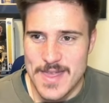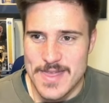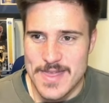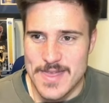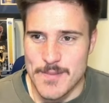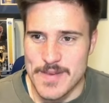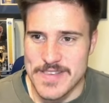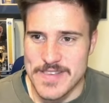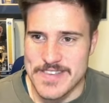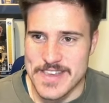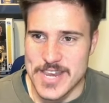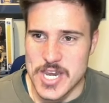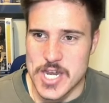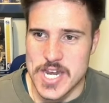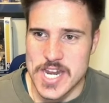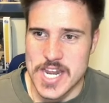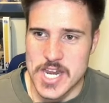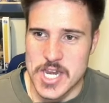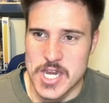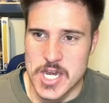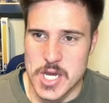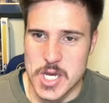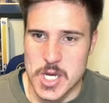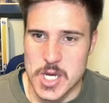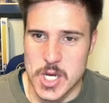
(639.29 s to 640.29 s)
The positioning
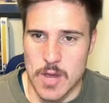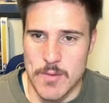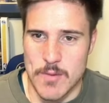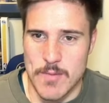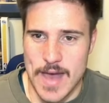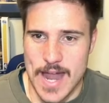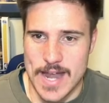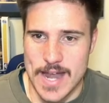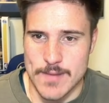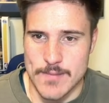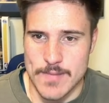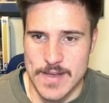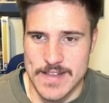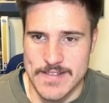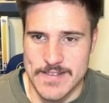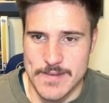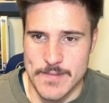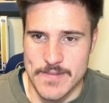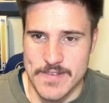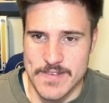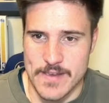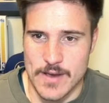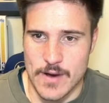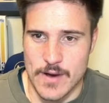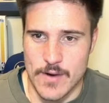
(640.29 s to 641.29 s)
is just so bad. He beats
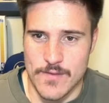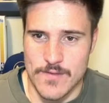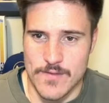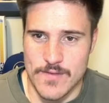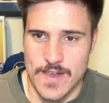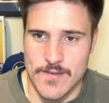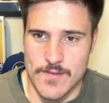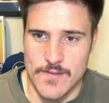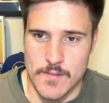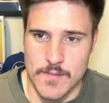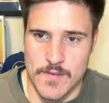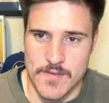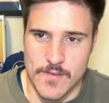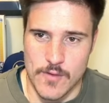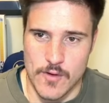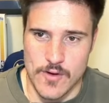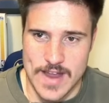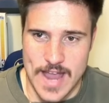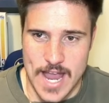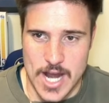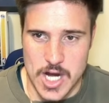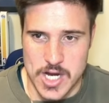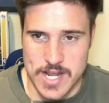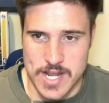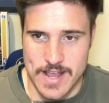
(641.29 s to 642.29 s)
himself even before
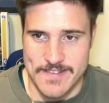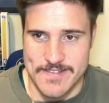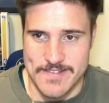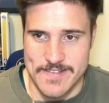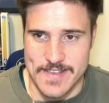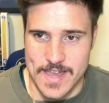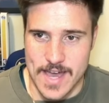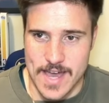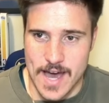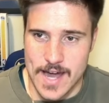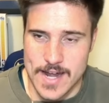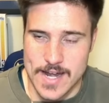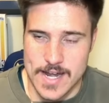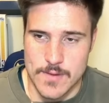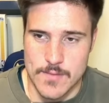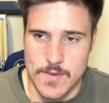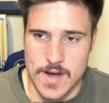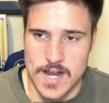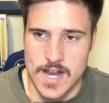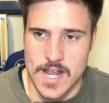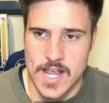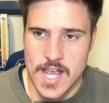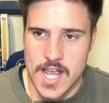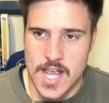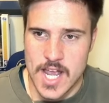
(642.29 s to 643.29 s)
he actually has to guard
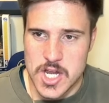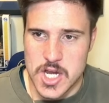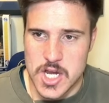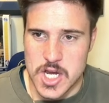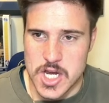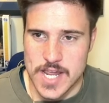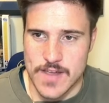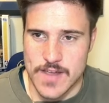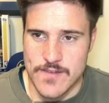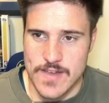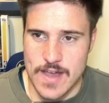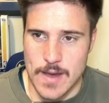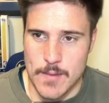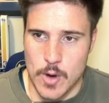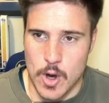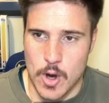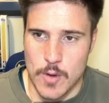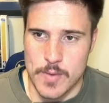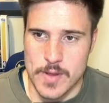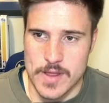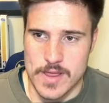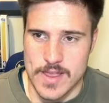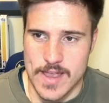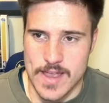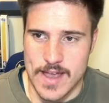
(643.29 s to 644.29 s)
anyone, just giving up
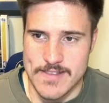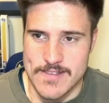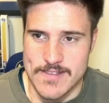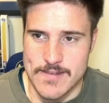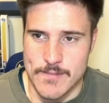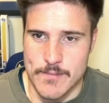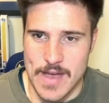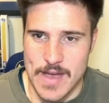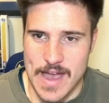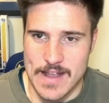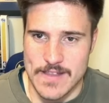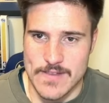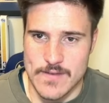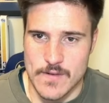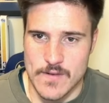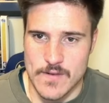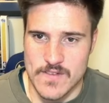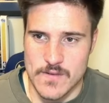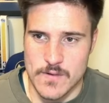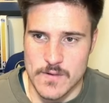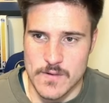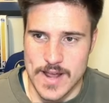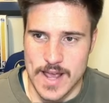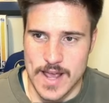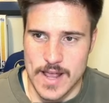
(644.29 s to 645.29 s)
open lanes and
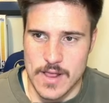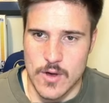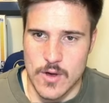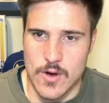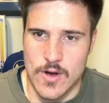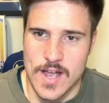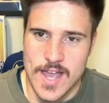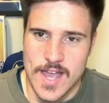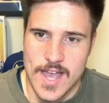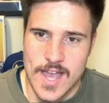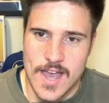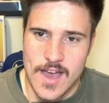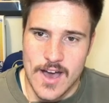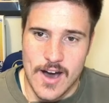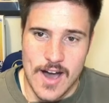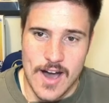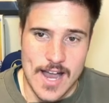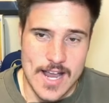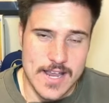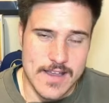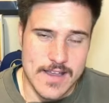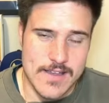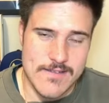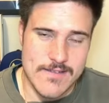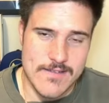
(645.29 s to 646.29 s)
backdoors all day long. I
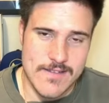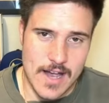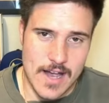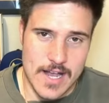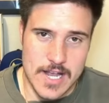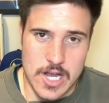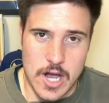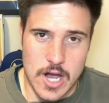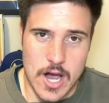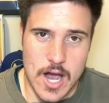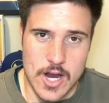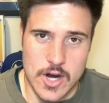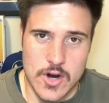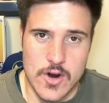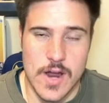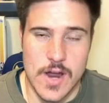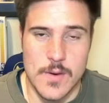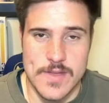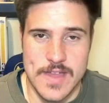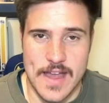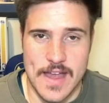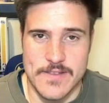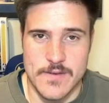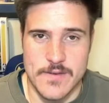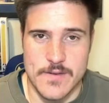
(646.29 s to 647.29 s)
agree
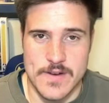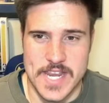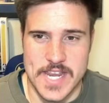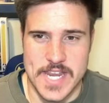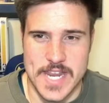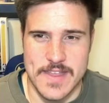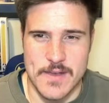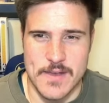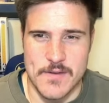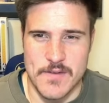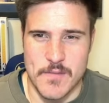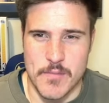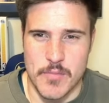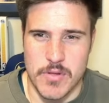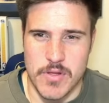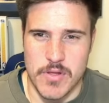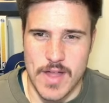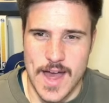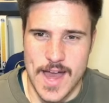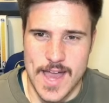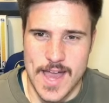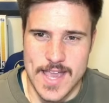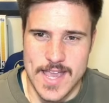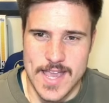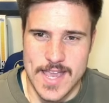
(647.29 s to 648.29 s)
with that to an extent. There was a
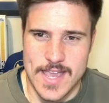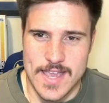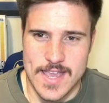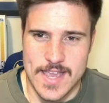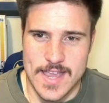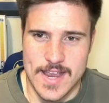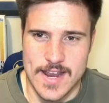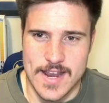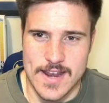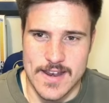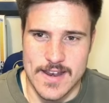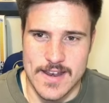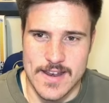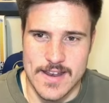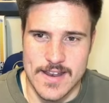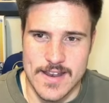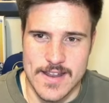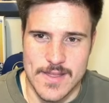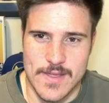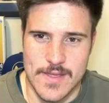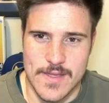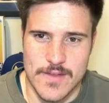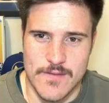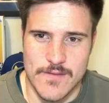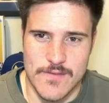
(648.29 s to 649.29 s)
play in
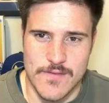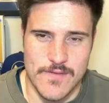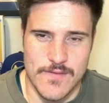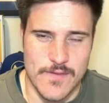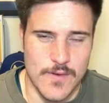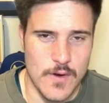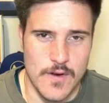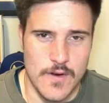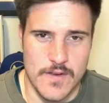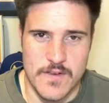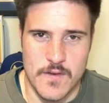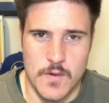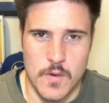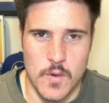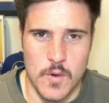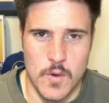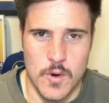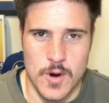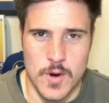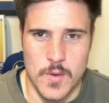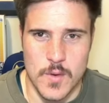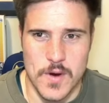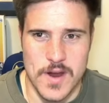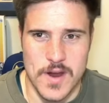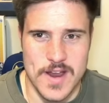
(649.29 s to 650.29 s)
the first
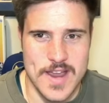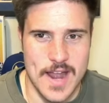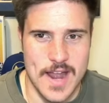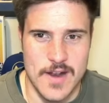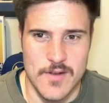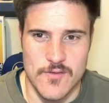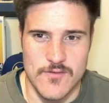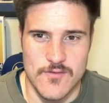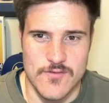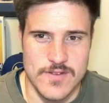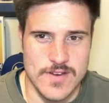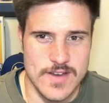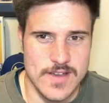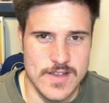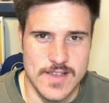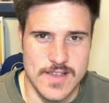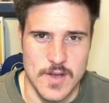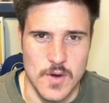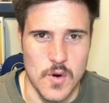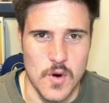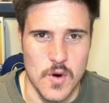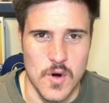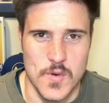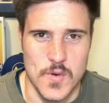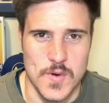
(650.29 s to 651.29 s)
quarter where he had a really
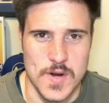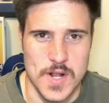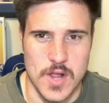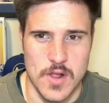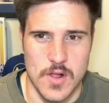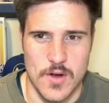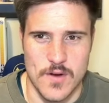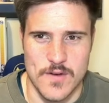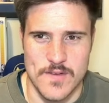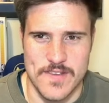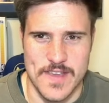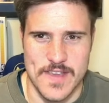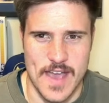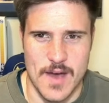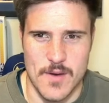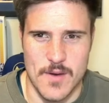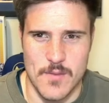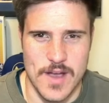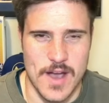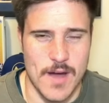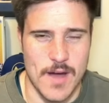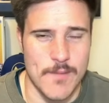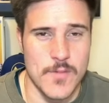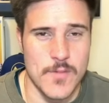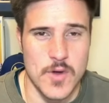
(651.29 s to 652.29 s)
awkward closeout
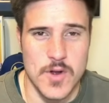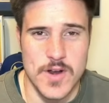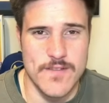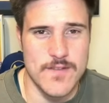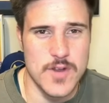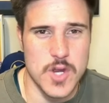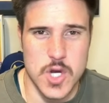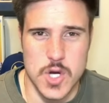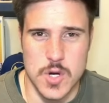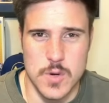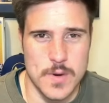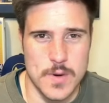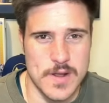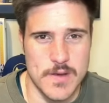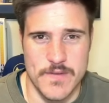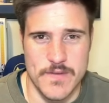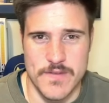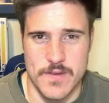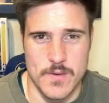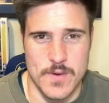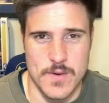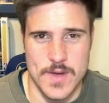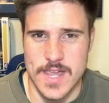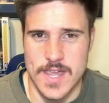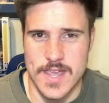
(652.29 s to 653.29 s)
where I'm not even sure what he was
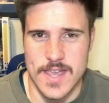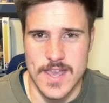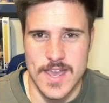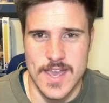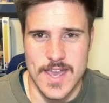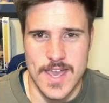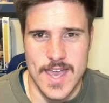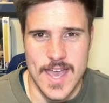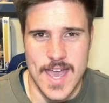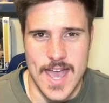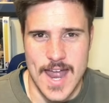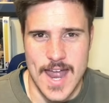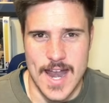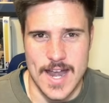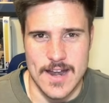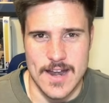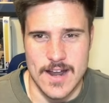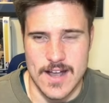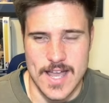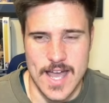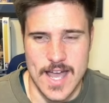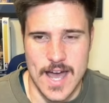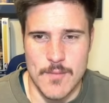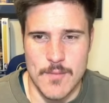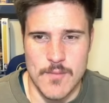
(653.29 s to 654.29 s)
doing. And
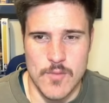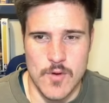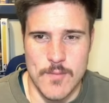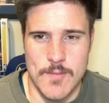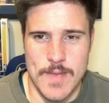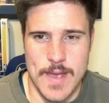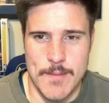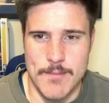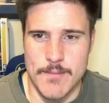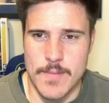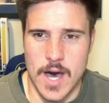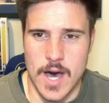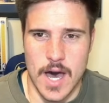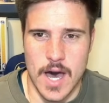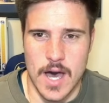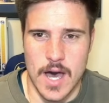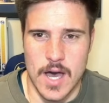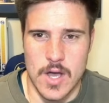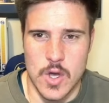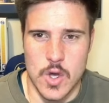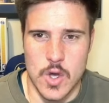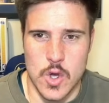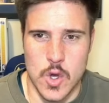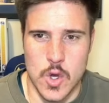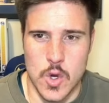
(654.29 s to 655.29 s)
I can't remember
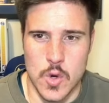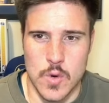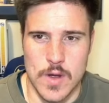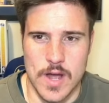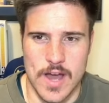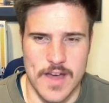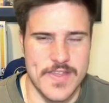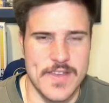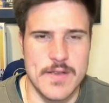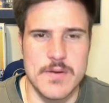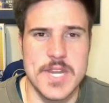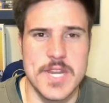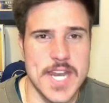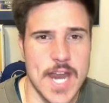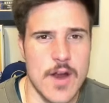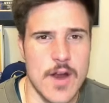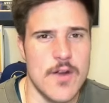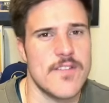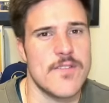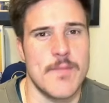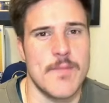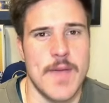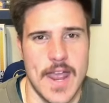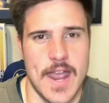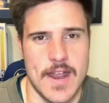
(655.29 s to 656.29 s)
who, I think it was
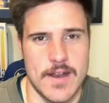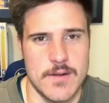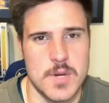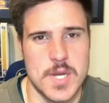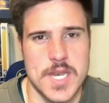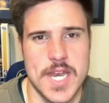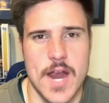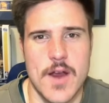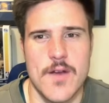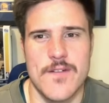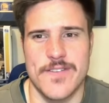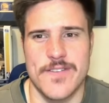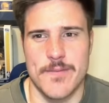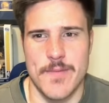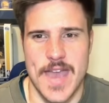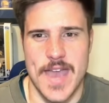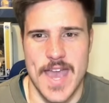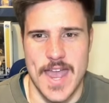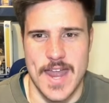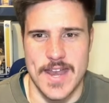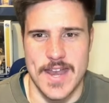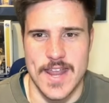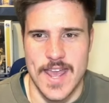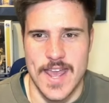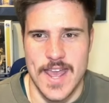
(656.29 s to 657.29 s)
Terrence Mann. It was Terrence
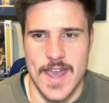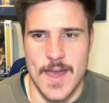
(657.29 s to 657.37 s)
Mann.